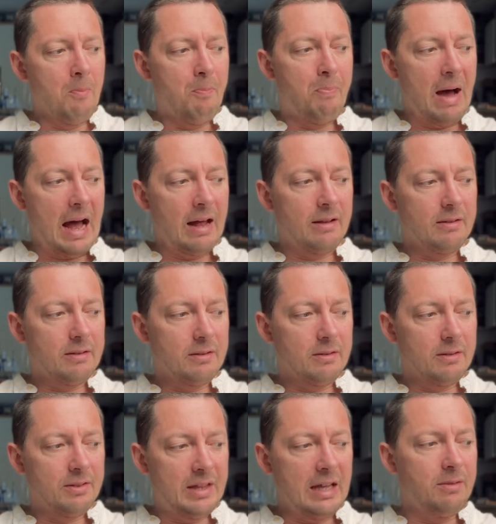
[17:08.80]
But
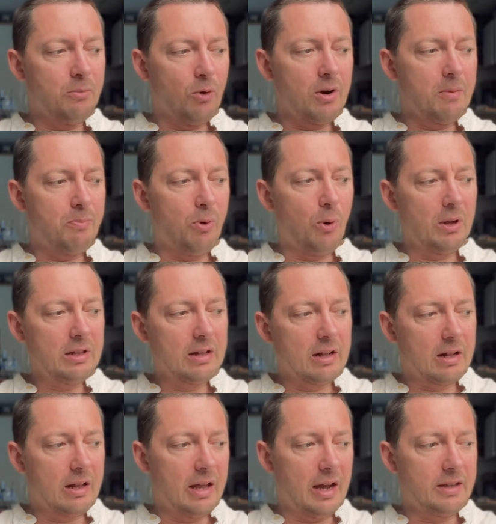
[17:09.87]
then more
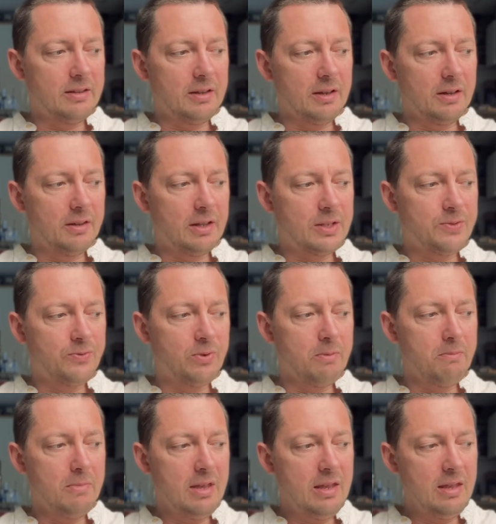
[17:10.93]
importantly, I think that for
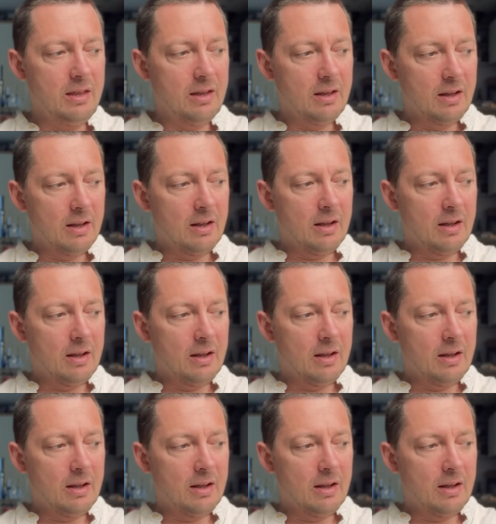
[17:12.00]
me,